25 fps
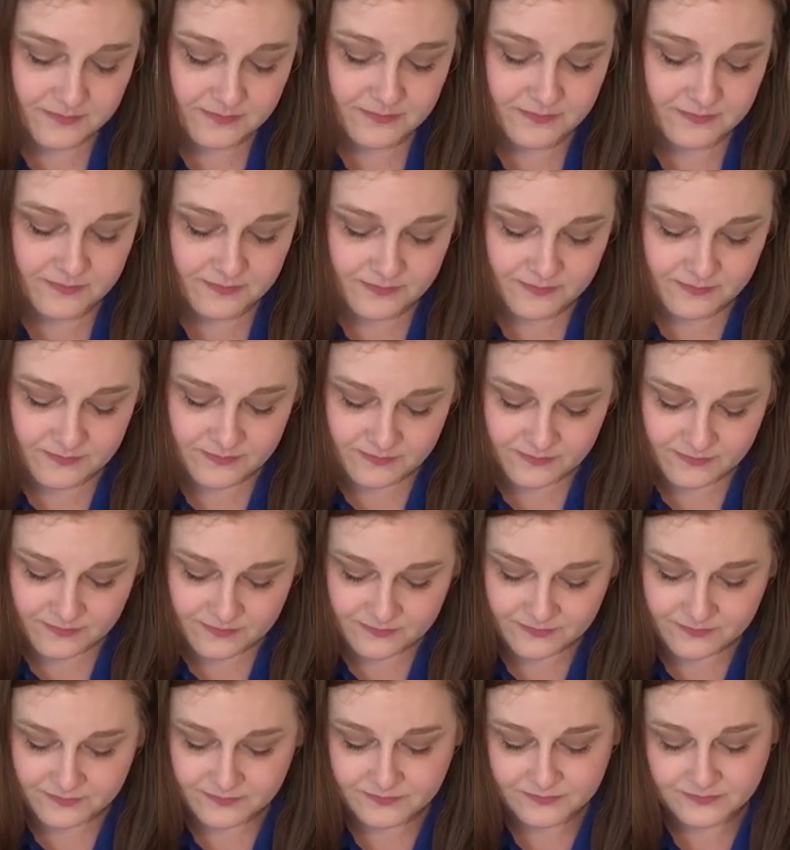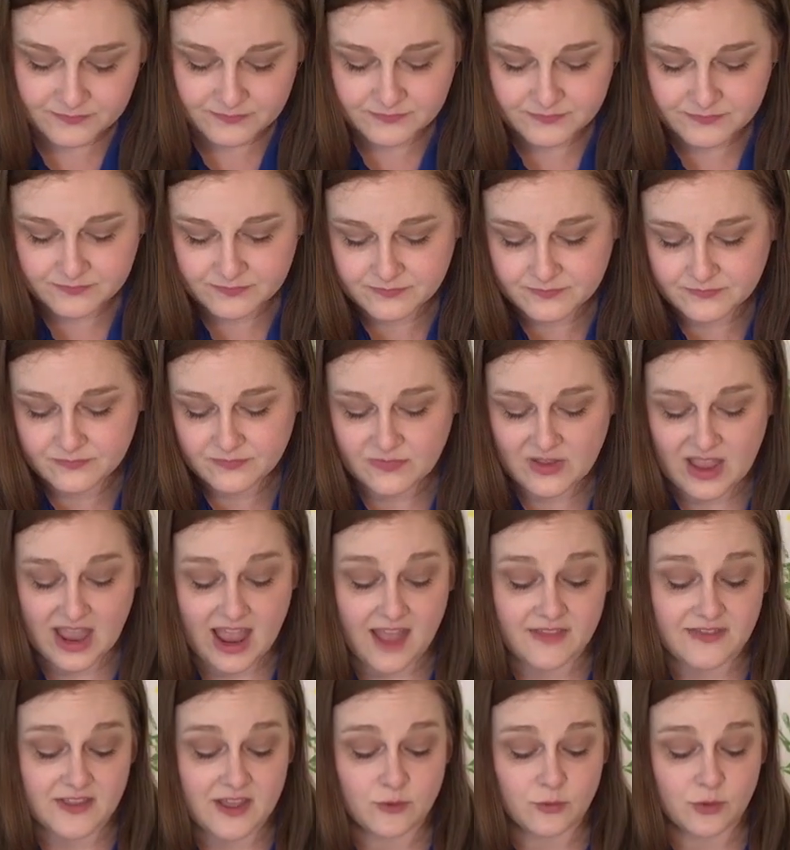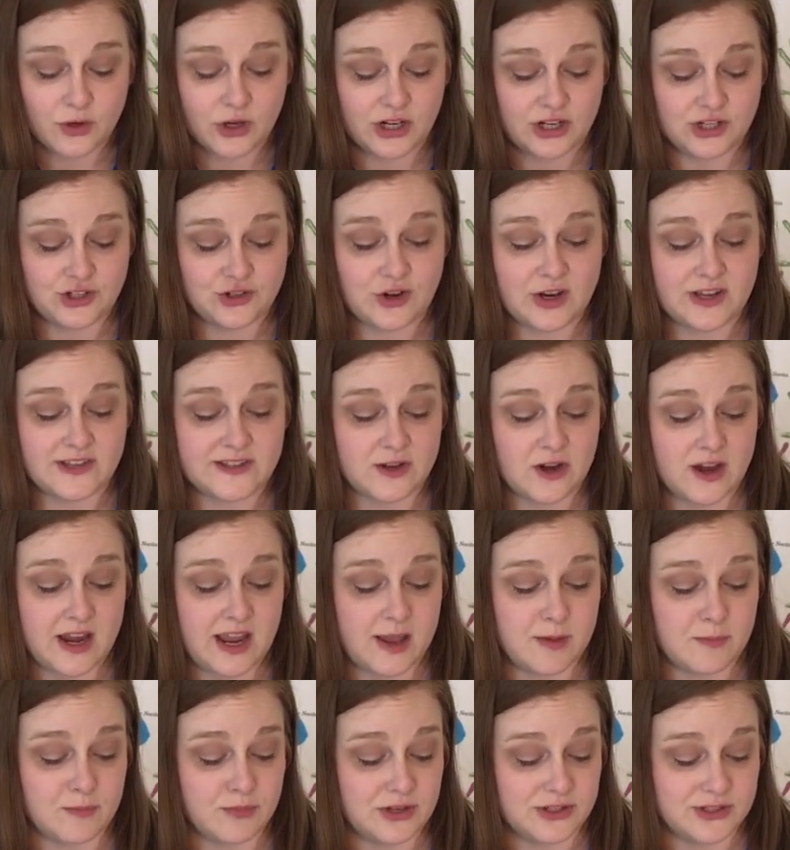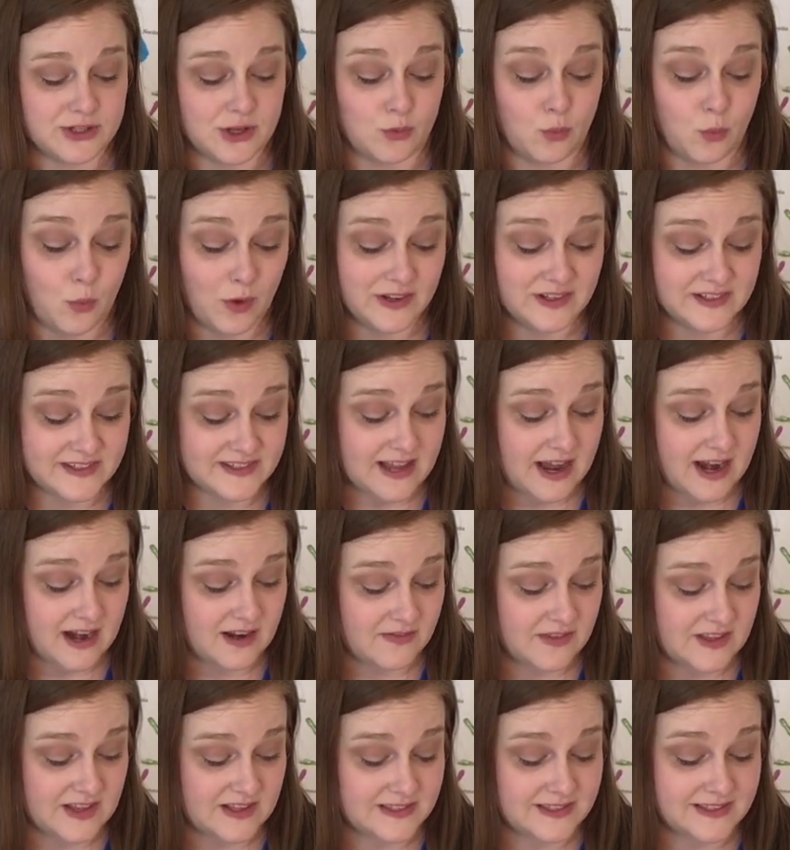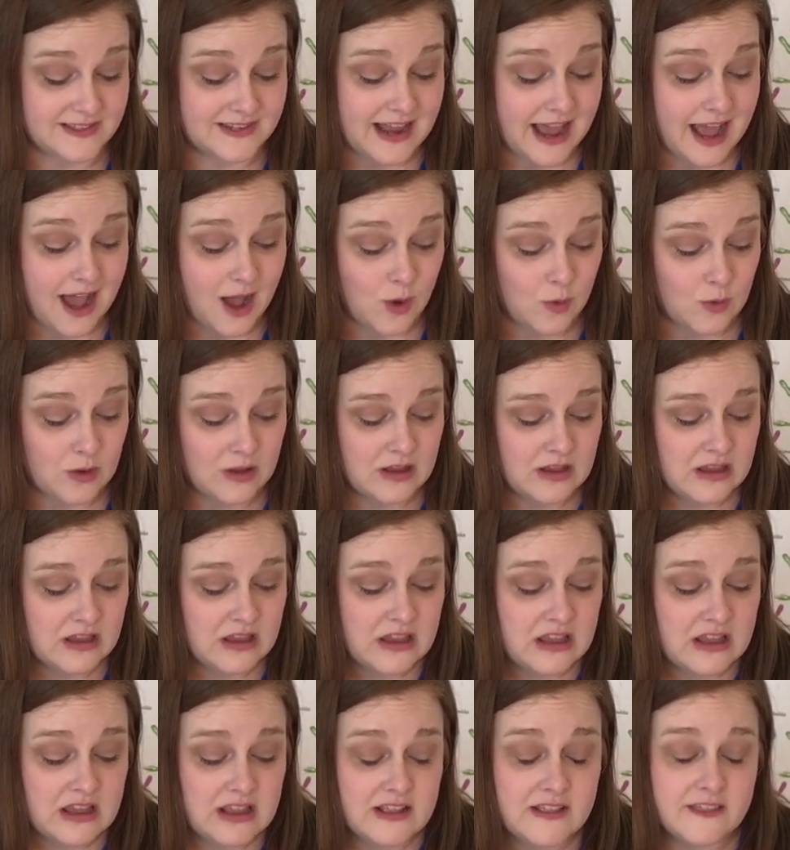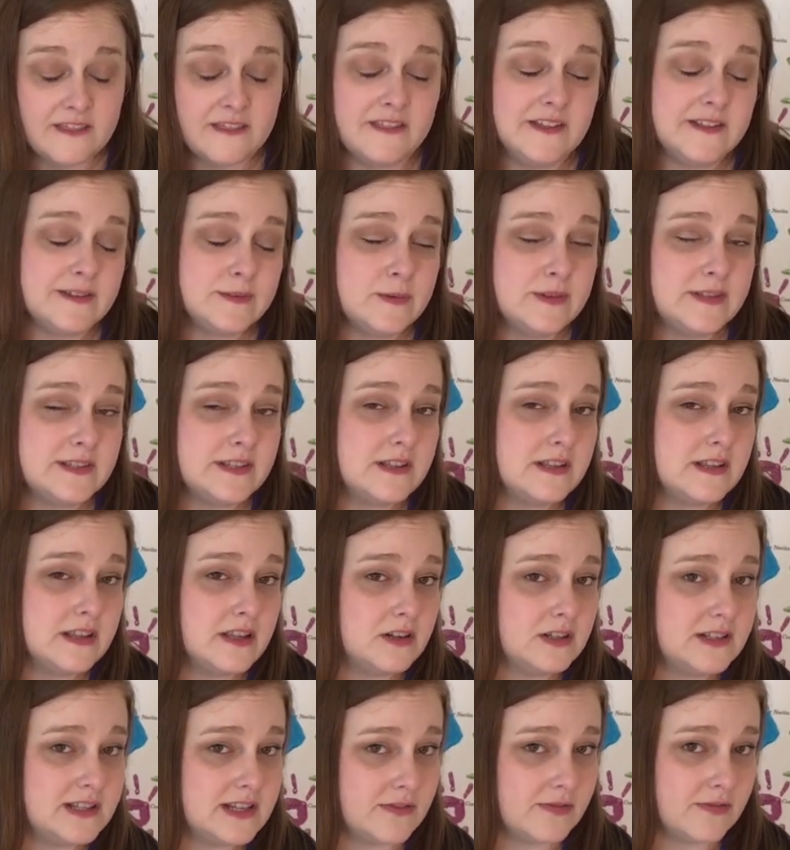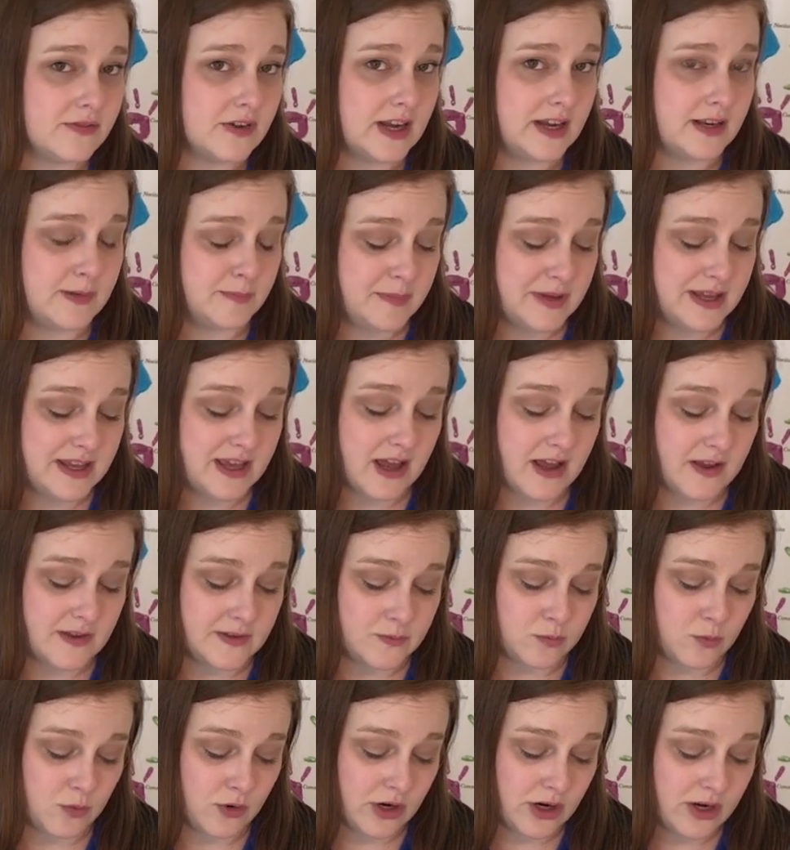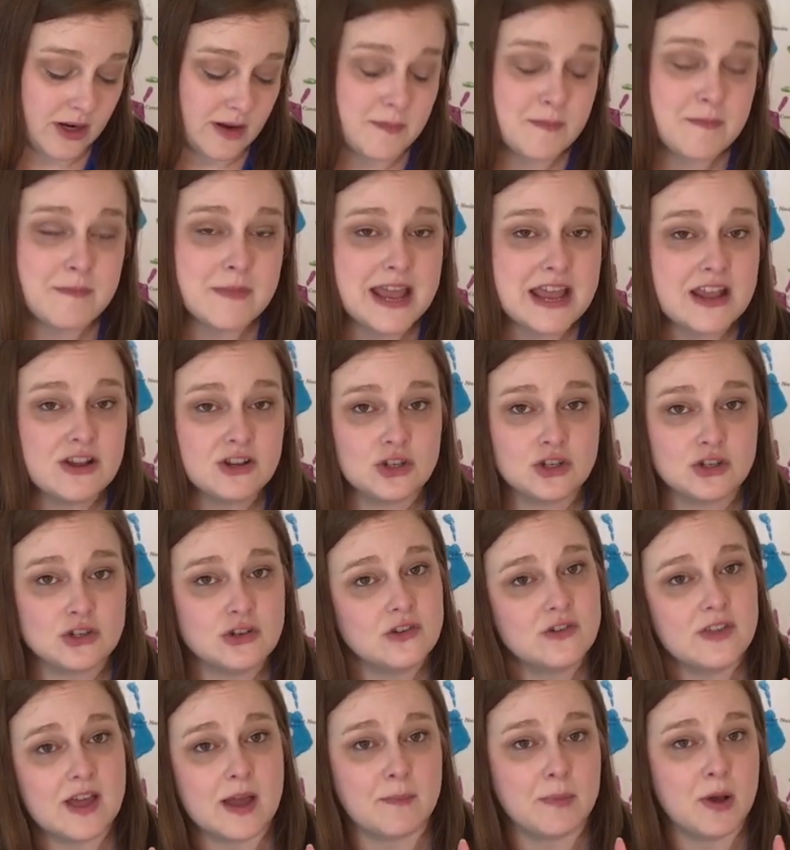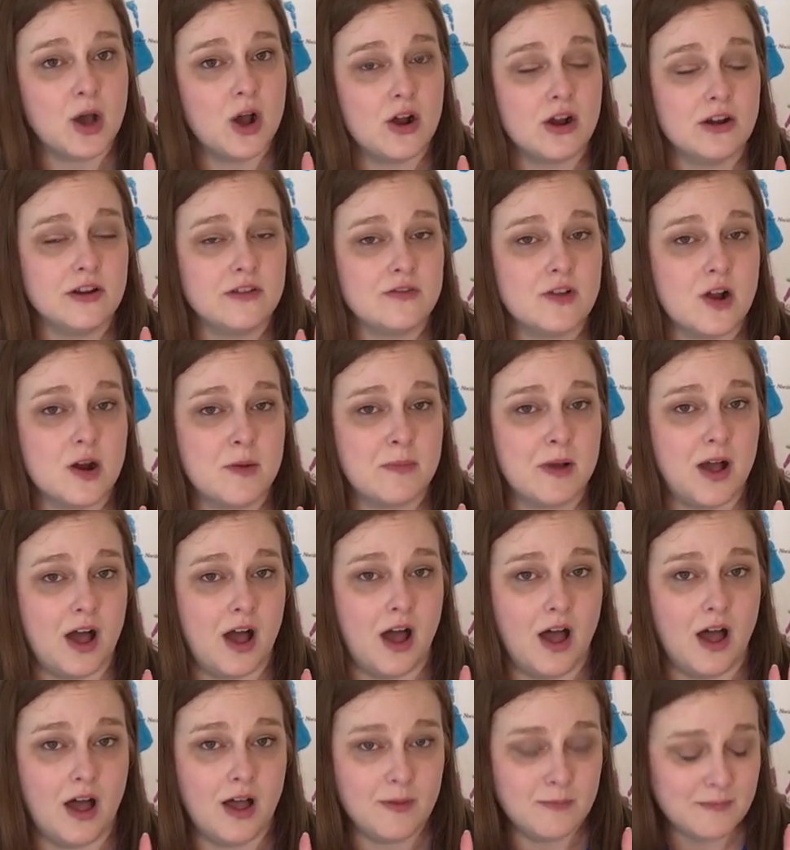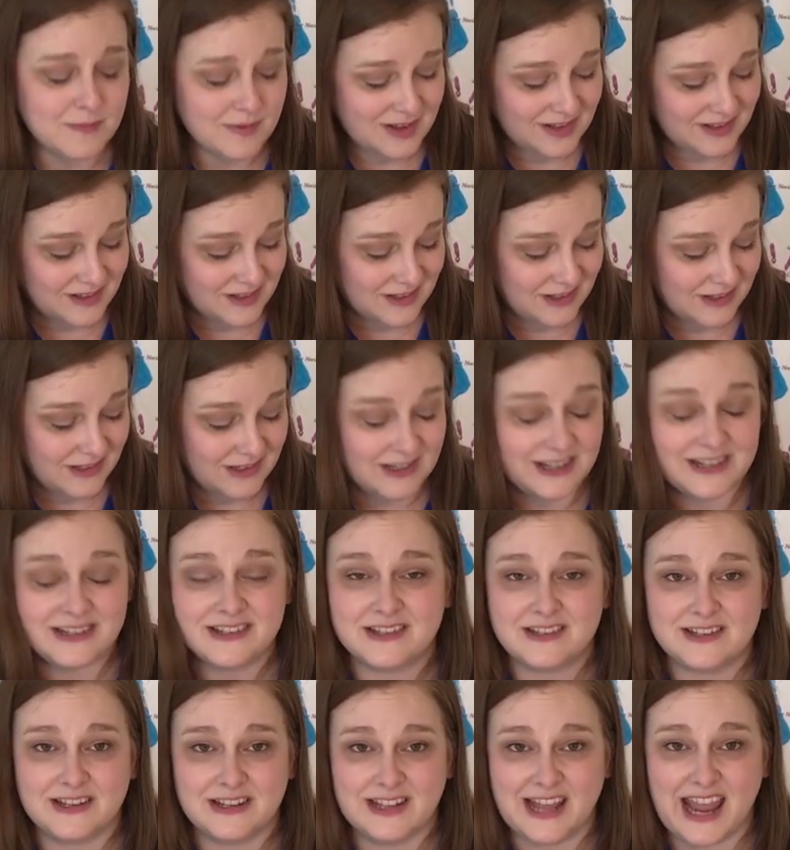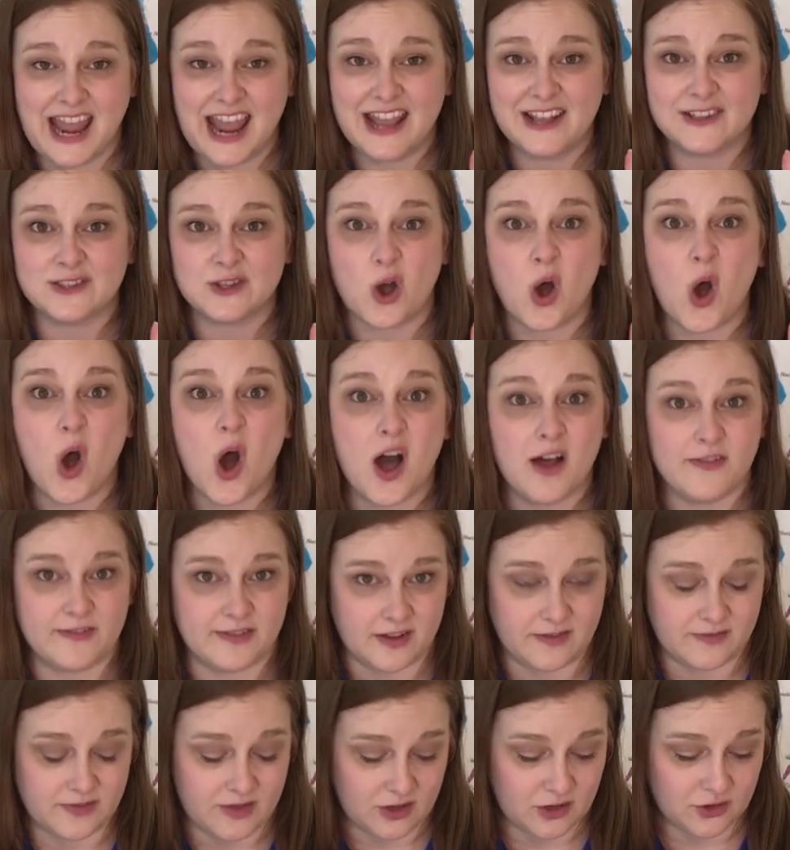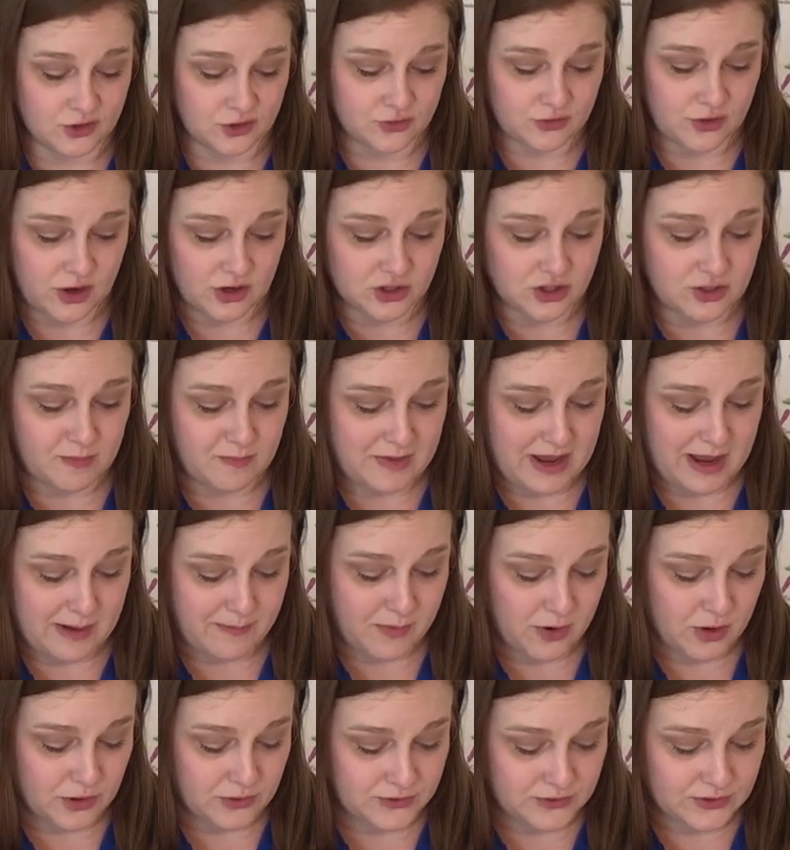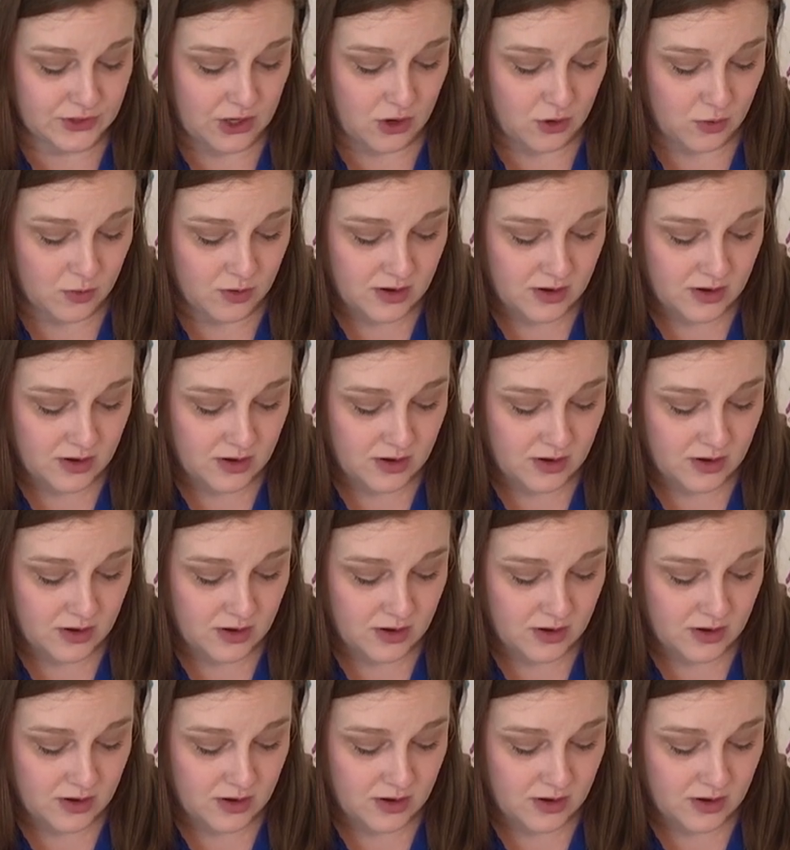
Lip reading: And then we're going to trace our handprint on one side of this. Now, this one's a little different because we're going to make sure that part of our palm hangs off of the construction paper. So